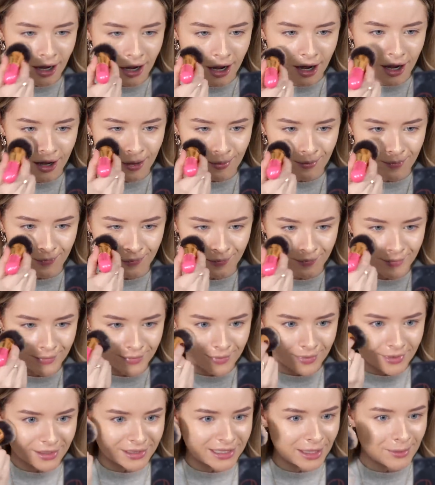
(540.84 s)
Um,
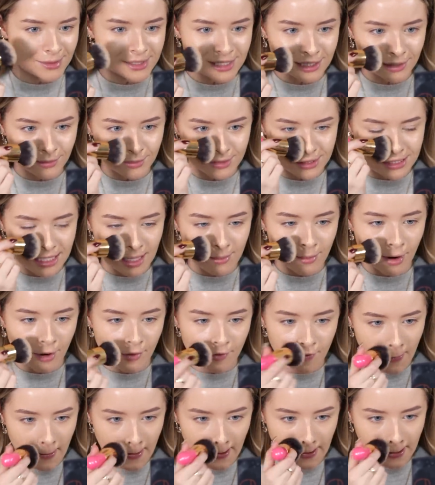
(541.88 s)
there was a little demo
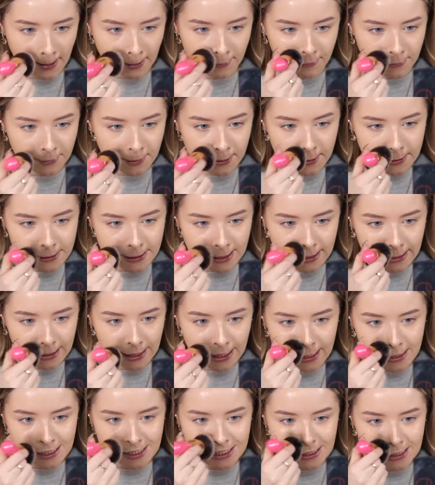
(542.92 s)
of her kind of using
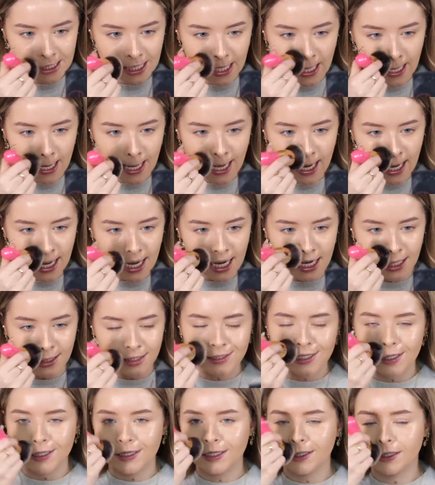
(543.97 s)
this
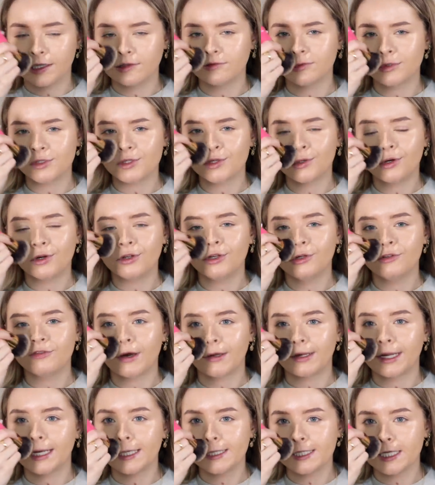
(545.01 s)
and I think they've also got a new
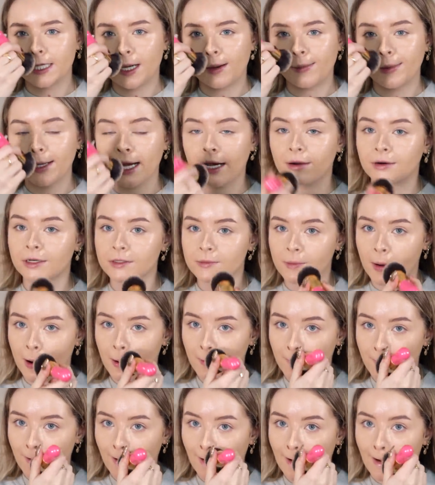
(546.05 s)
foundation coming out as
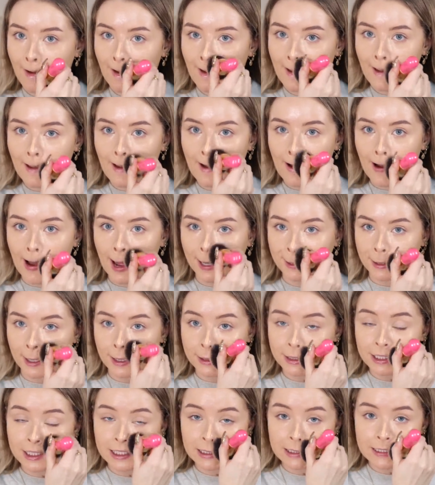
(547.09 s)
well, but I
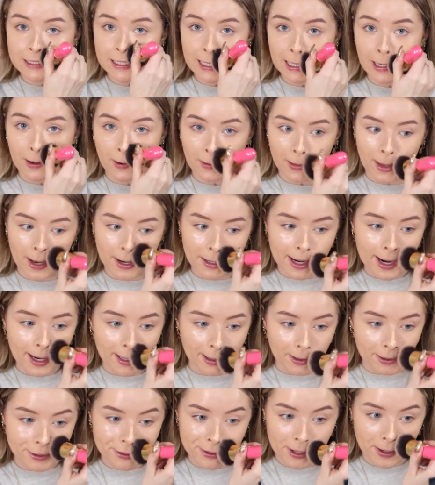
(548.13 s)
tried the concealer on that day
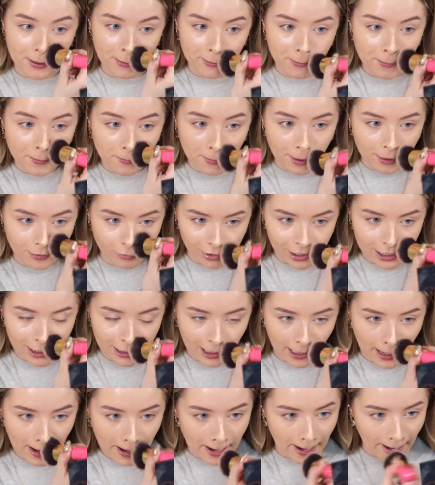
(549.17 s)
and I was like, ooh, I really
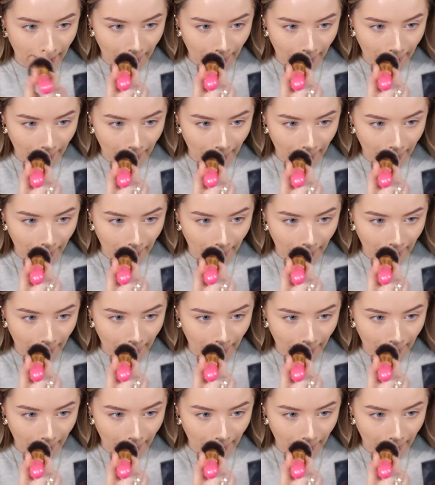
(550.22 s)
like